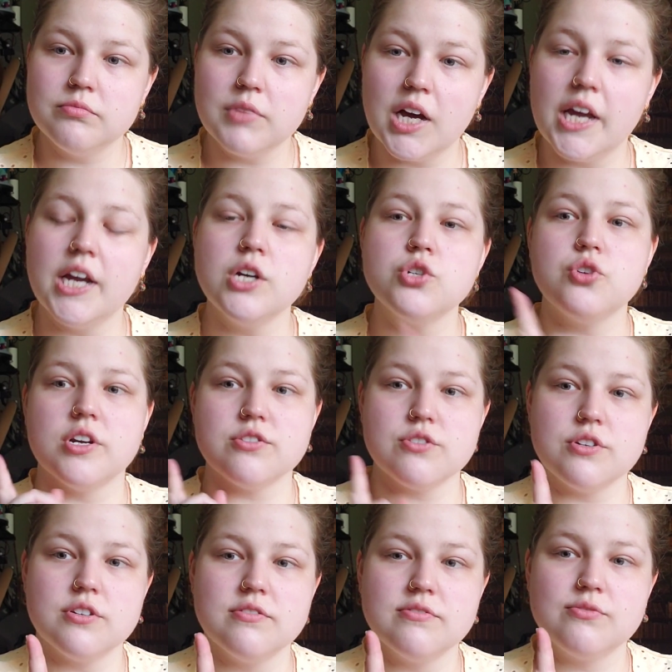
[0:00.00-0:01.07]
A
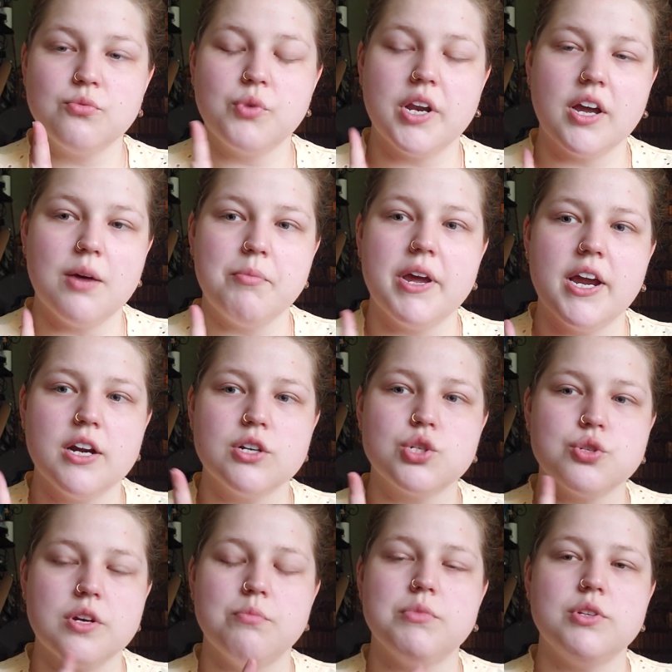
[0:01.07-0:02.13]
hairdresser, when I got my hair
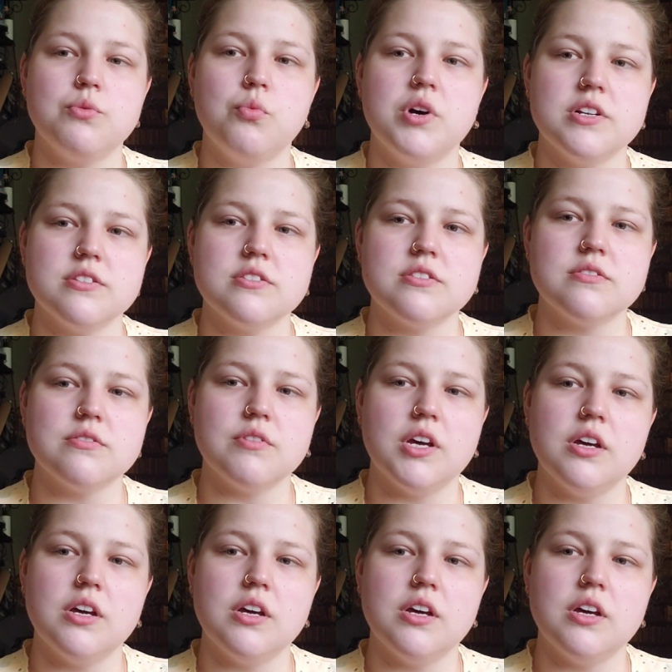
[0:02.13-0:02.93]
trimmed once,